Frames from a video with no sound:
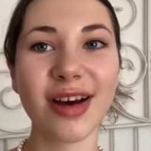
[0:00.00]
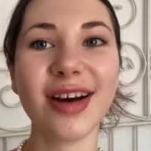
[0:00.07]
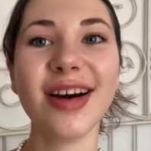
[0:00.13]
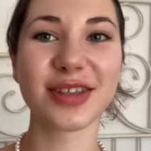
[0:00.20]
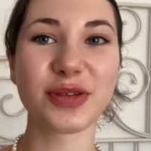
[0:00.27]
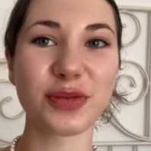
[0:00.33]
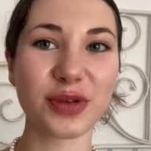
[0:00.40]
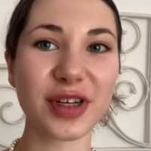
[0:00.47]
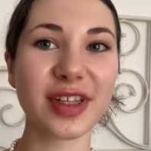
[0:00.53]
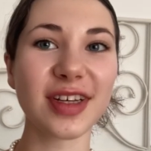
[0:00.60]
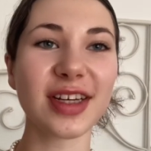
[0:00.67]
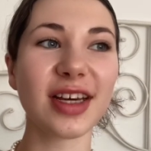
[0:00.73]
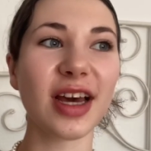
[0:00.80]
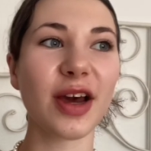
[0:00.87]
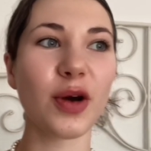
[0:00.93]
It's
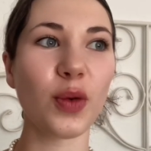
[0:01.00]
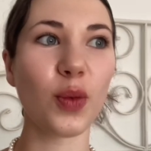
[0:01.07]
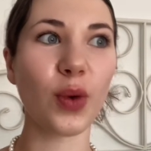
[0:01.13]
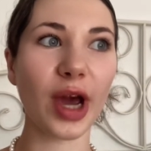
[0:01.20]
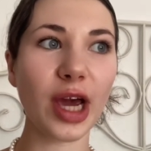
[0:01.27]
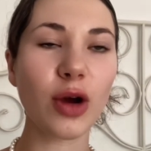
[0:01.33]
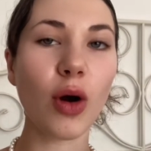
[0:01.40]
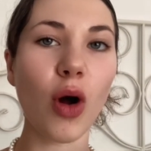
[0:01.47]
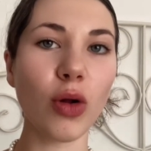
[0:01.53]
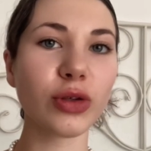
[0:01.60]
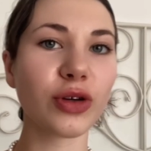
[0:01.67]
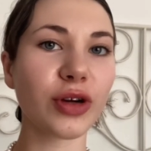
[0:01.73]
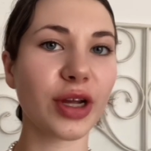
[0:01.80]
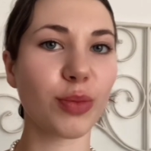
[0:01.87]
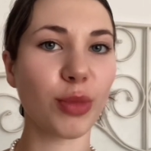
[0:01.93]
really way
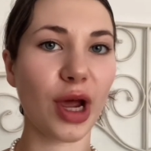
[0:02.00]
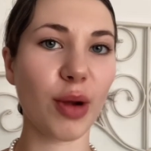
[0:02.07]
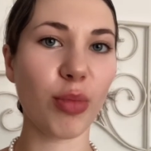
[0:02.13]
colder in my